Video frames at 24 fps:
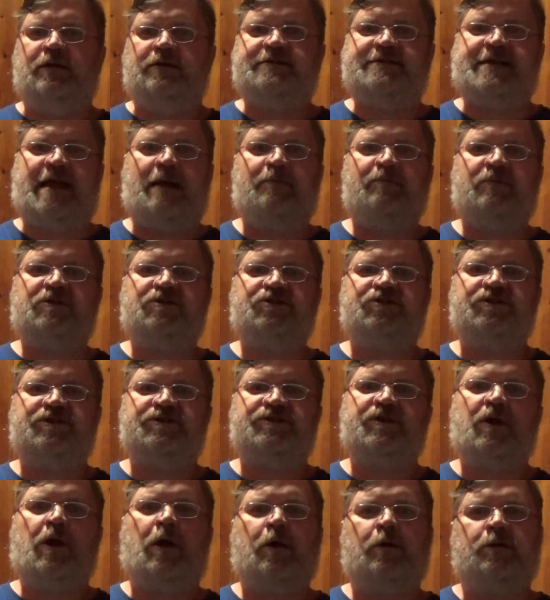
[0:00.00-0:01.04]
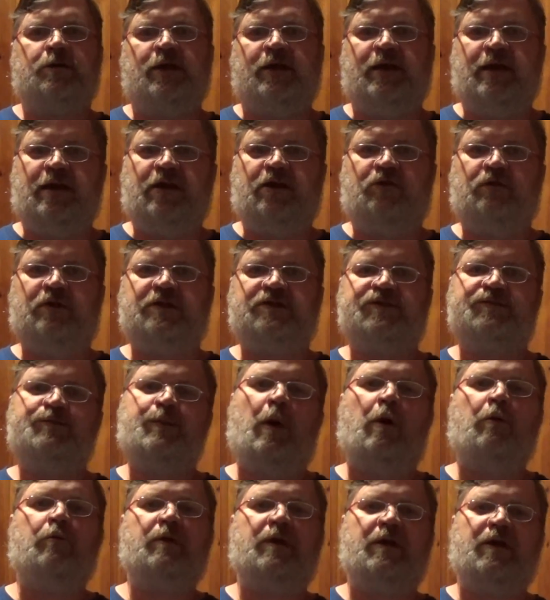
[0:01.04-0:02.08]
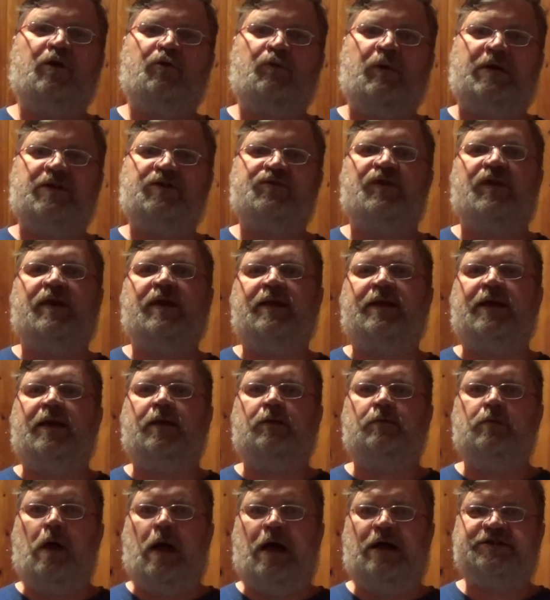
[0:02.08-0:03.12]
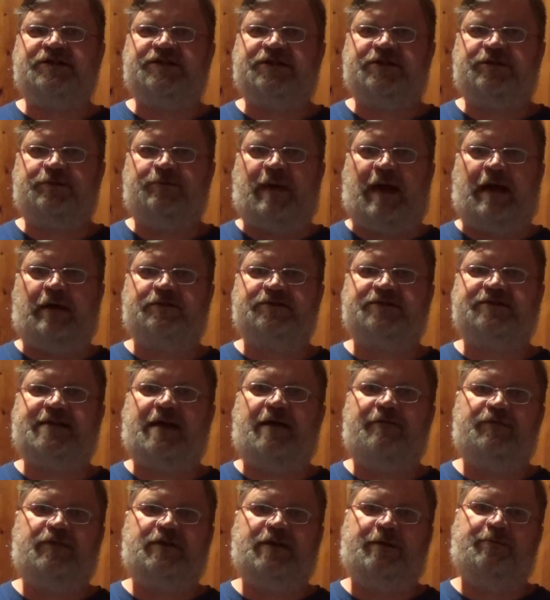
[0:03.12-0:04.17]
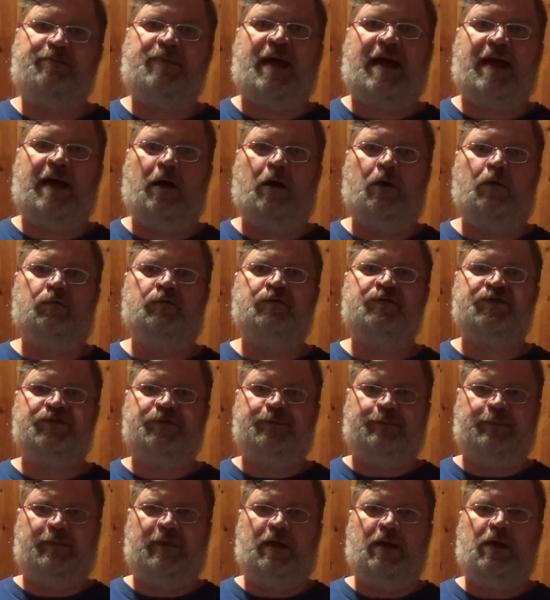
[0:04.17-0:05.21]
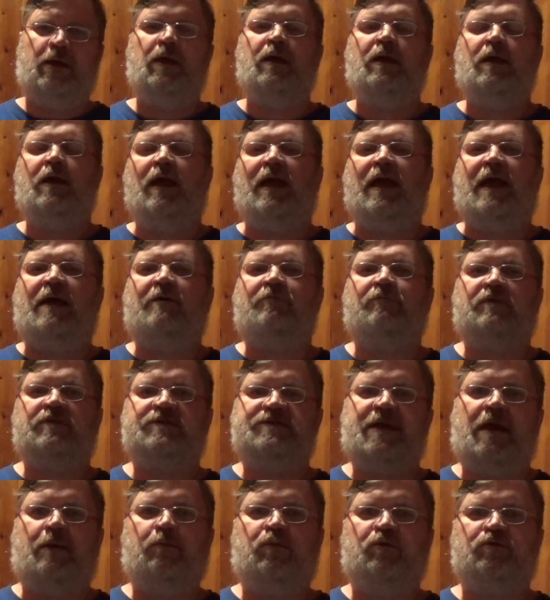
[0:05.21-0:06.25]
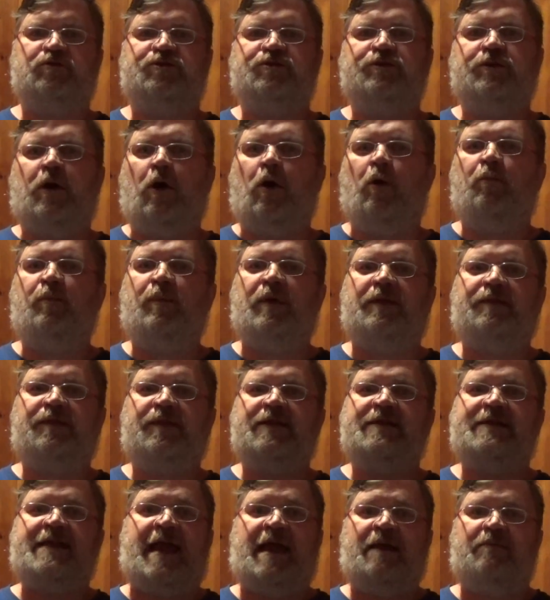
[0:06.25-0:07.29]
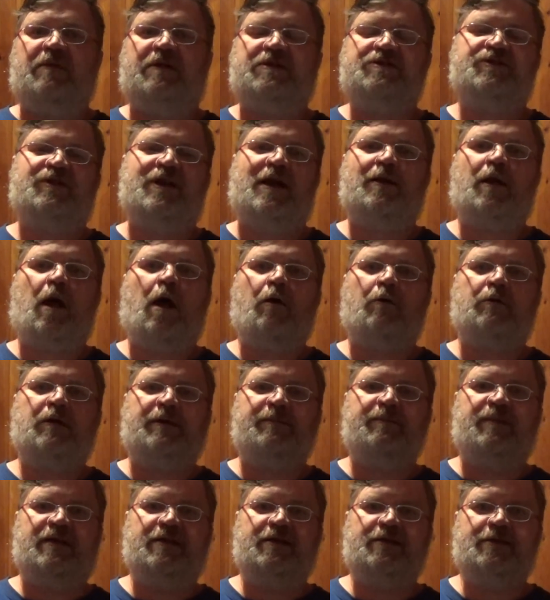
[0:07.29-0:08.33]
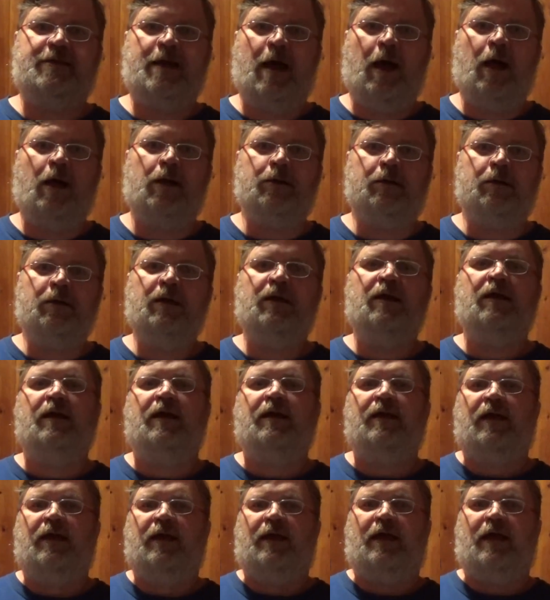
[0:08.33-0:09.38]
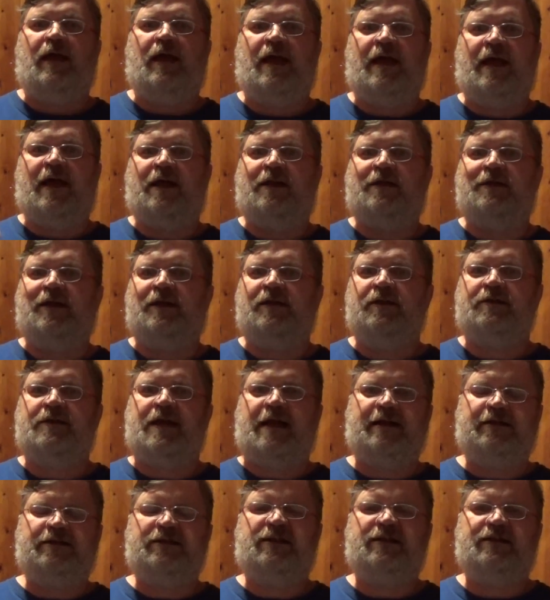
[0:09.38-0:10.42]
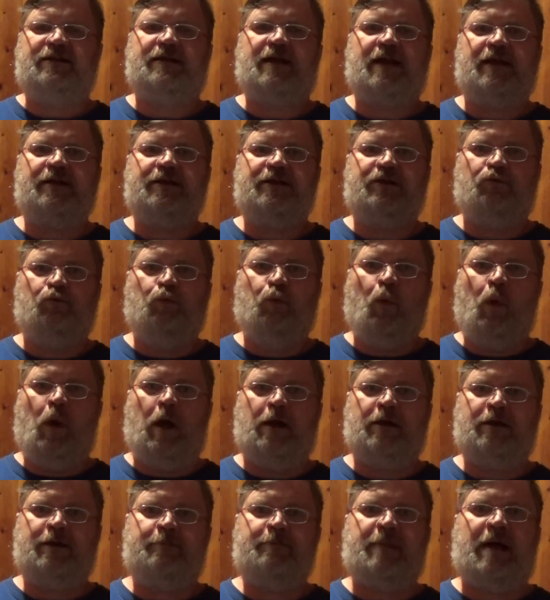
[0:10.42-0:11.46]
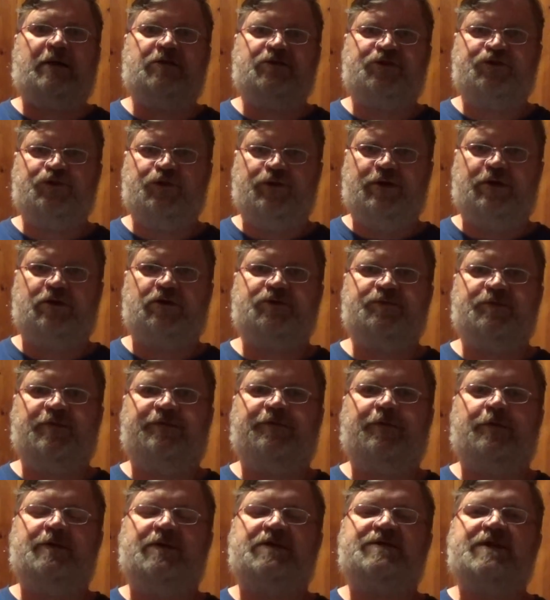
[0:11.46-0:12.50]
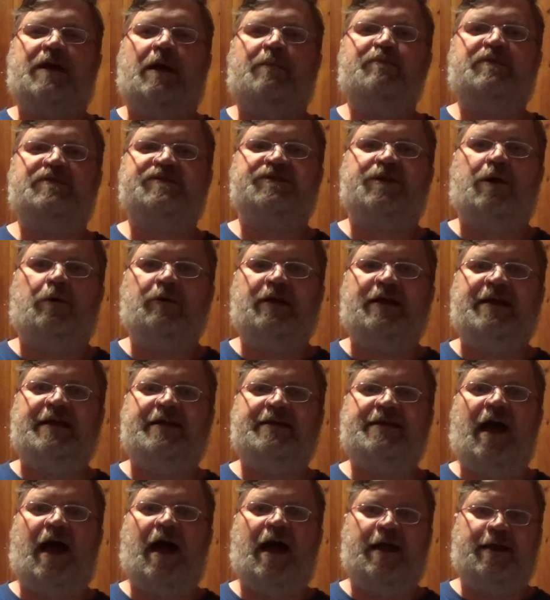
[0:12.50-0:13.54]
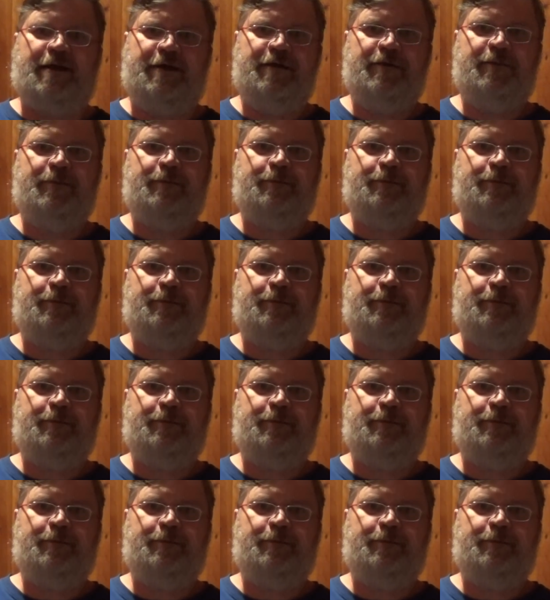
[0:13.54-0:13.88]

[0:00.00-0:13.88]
damaged his heart. He quit smoking, quit drinking, lost about 70 pounds, and was able to go, but the damage had already been done. And in 1991, about 2 years before this episode, he died.